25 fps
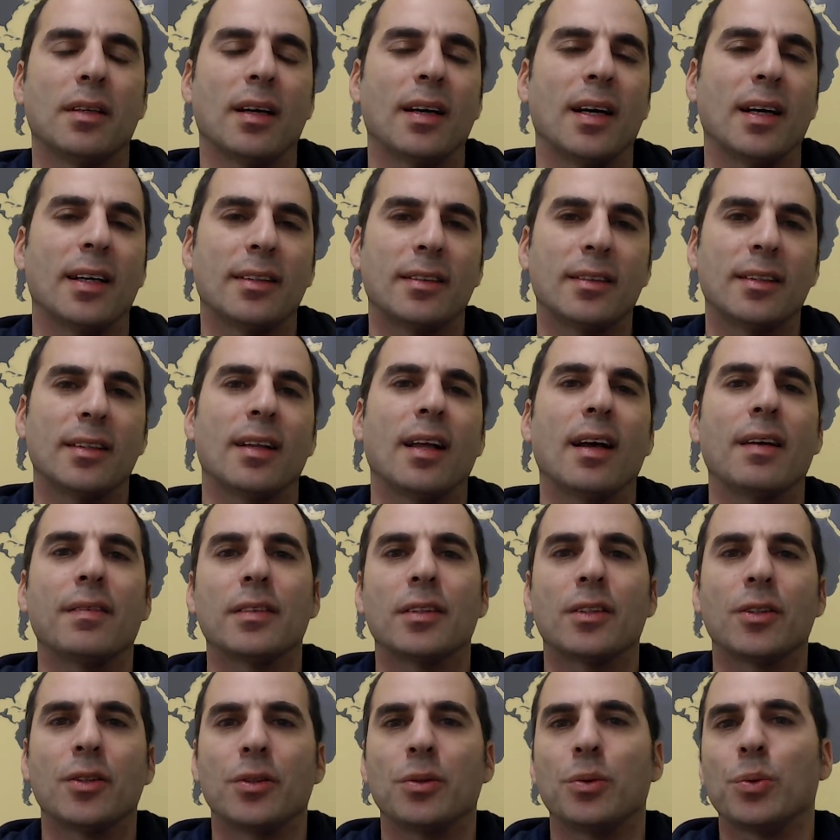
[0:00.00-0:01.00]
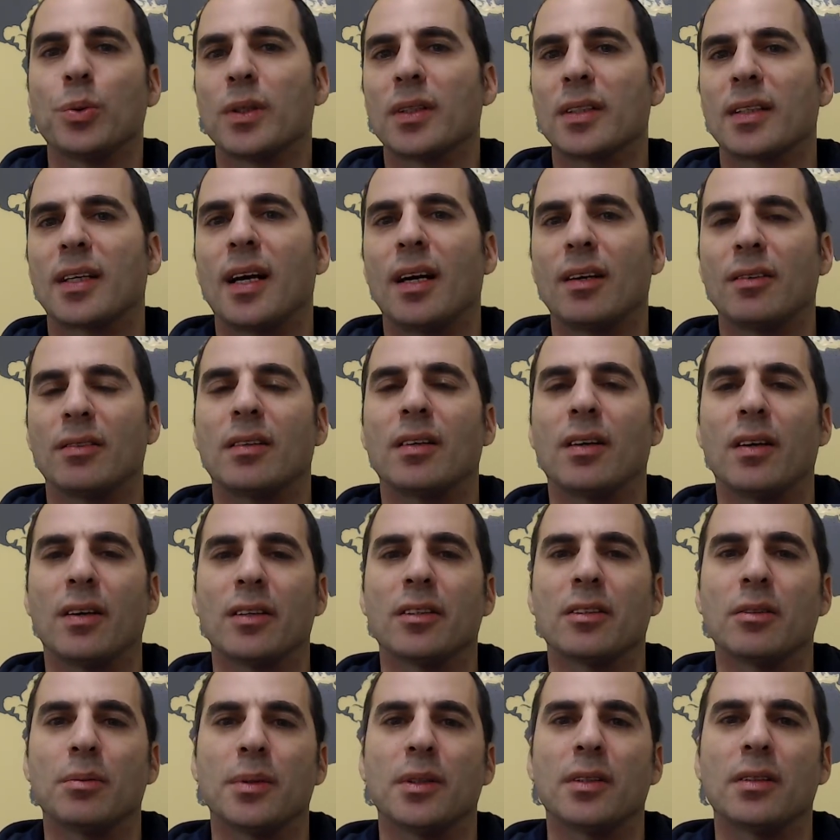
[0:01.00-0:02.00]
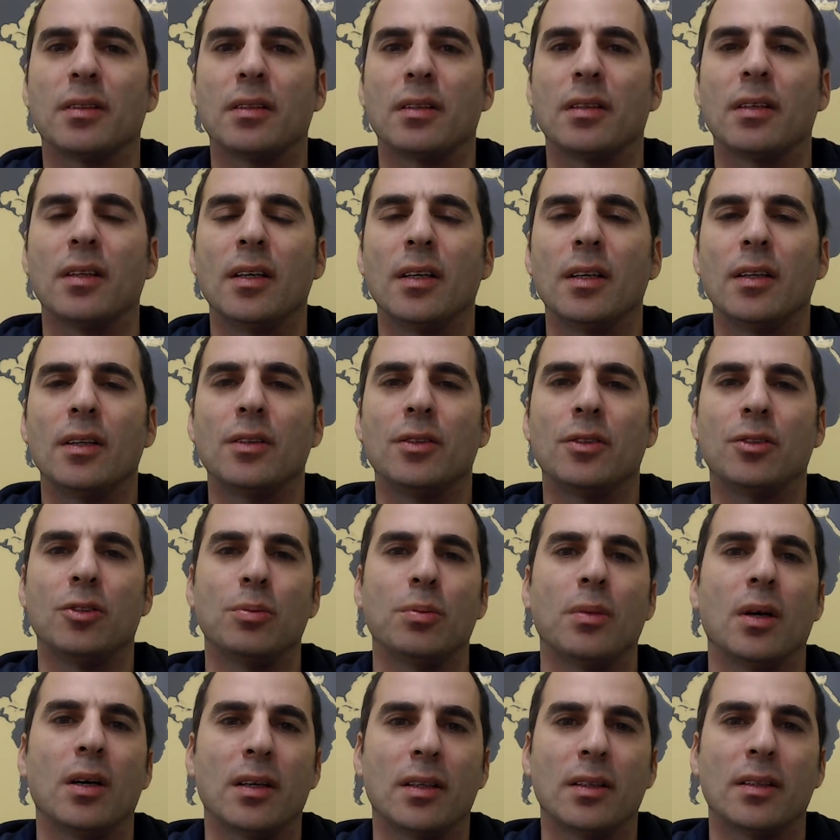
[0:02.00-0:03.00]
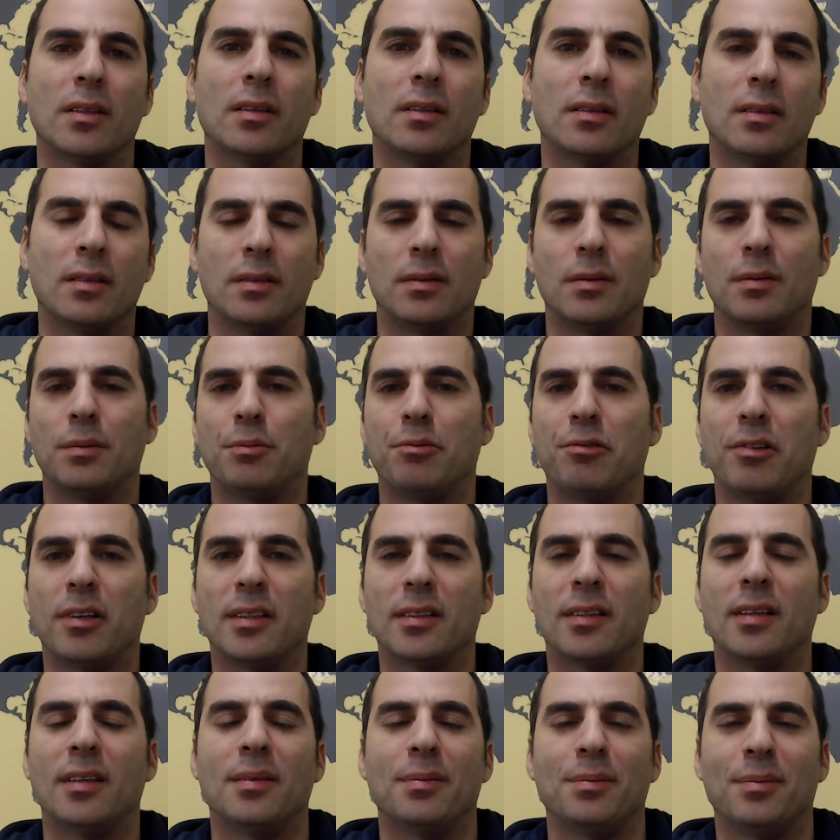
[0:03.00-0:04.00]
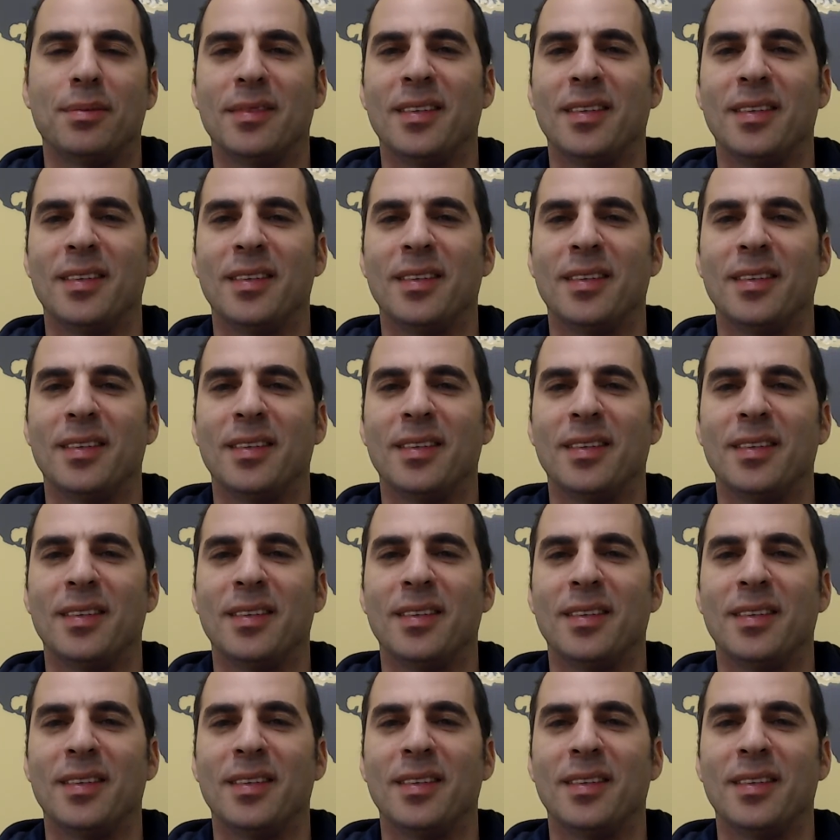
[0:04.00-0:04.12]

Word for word: I still haven't heard one counter argument to my problem,